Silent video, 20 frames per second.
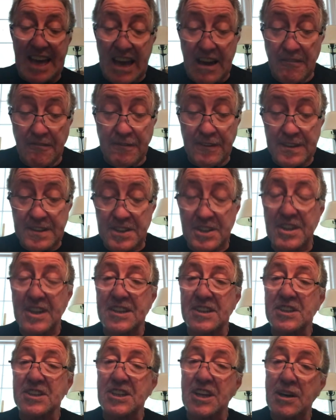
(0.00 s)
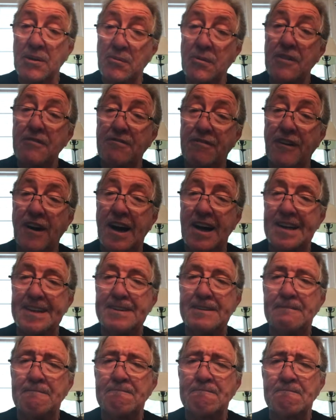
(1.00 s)
emphasis that we
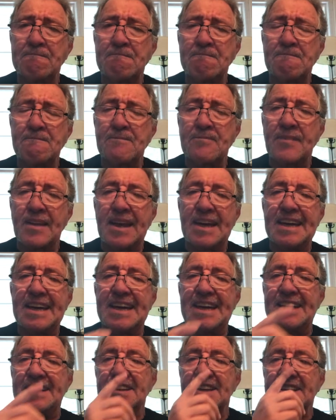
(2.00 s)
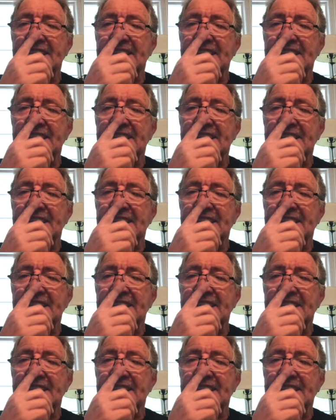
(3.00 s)
find in the